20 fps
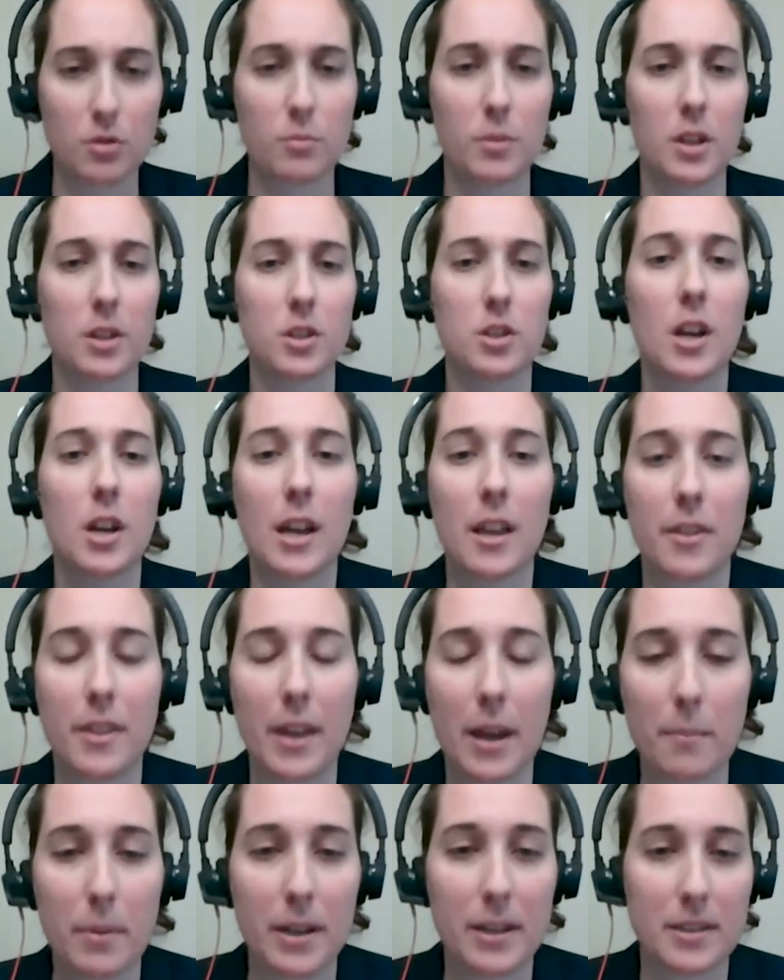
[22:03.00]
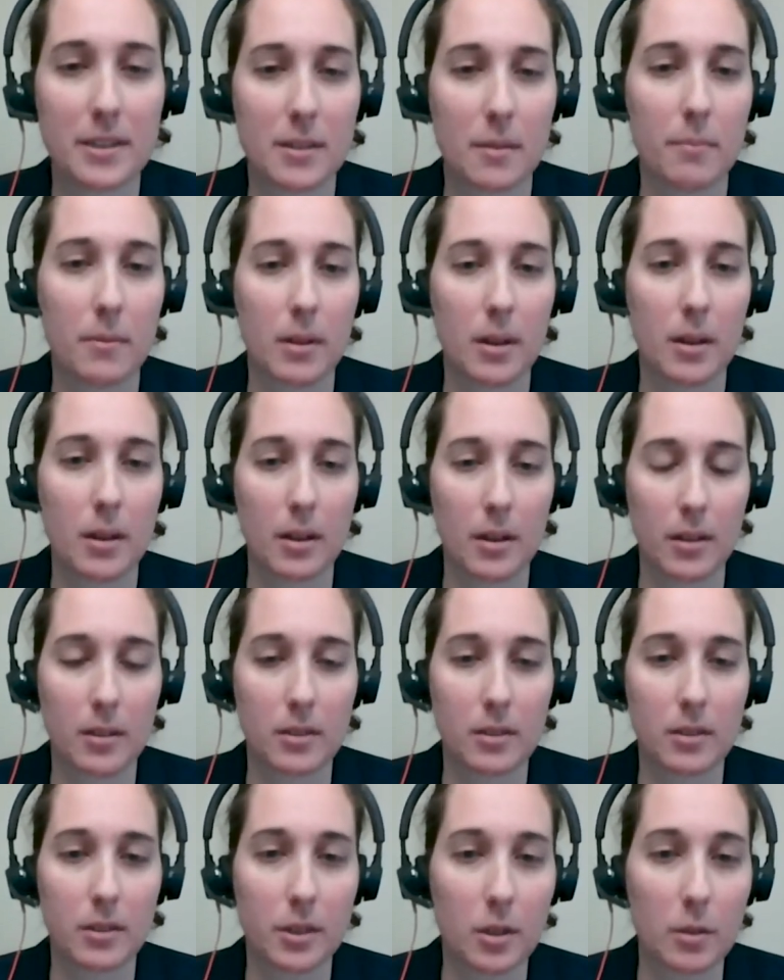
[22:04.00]
too much that paints a, a,
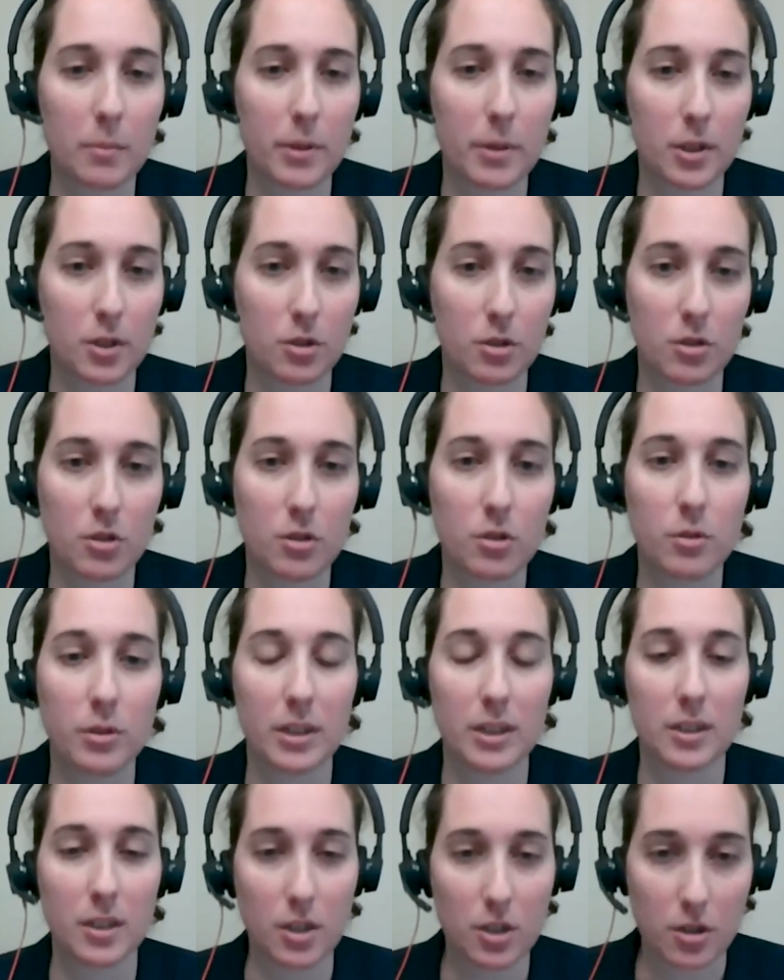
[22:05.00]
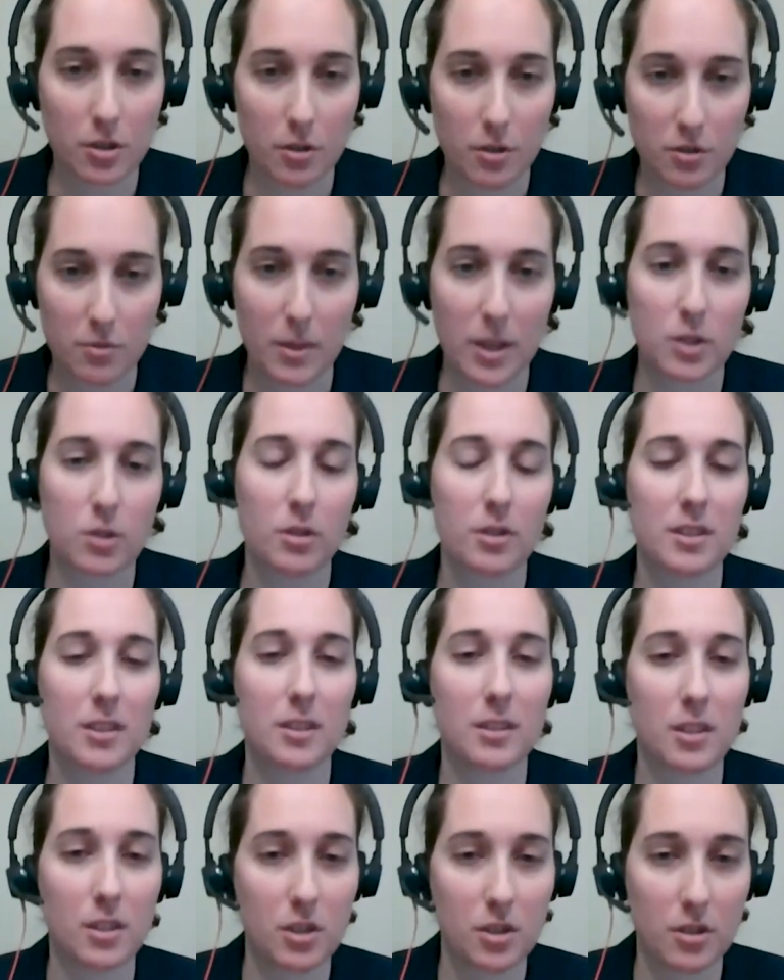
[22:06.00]
clearer picture too in addition to those metrics in
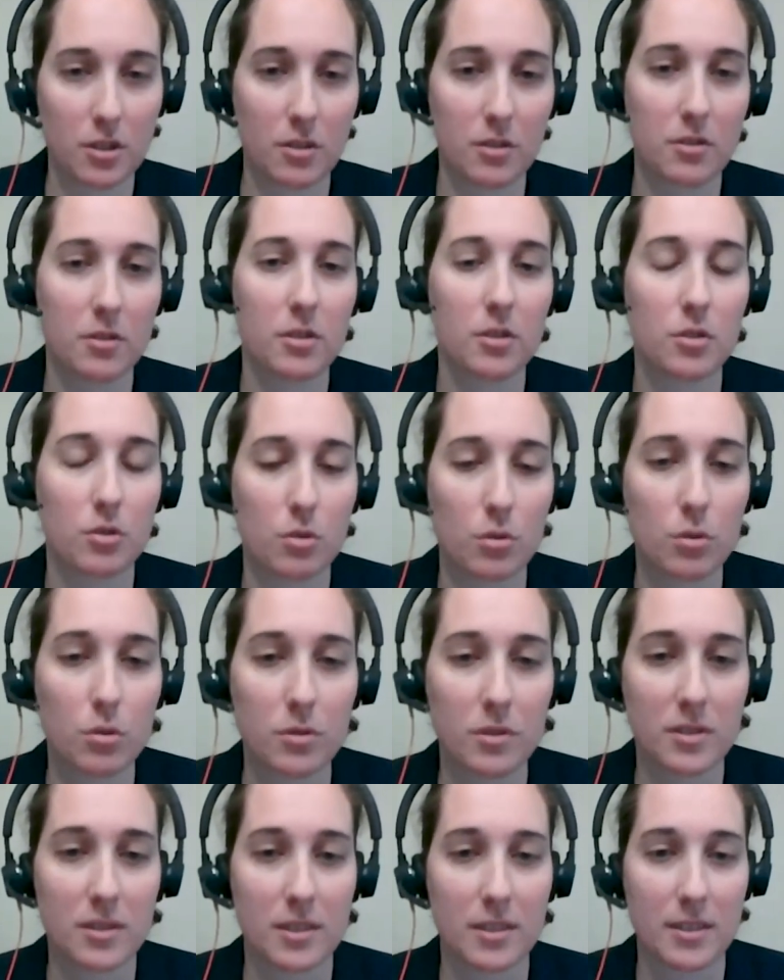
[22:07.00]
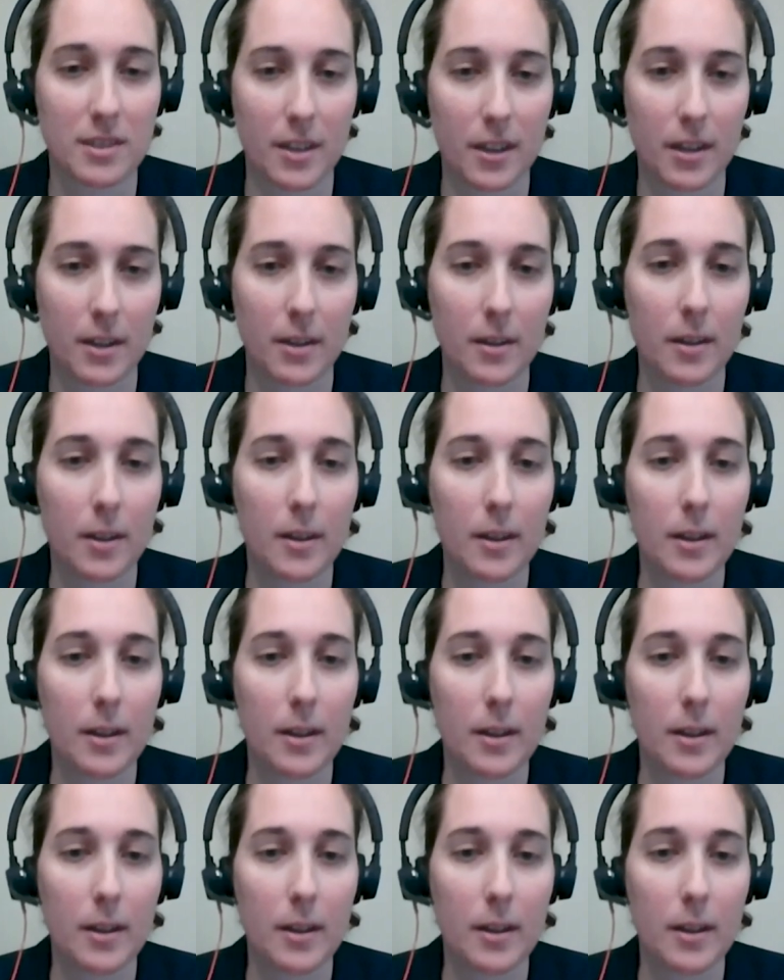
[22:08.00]
addition to those controls to say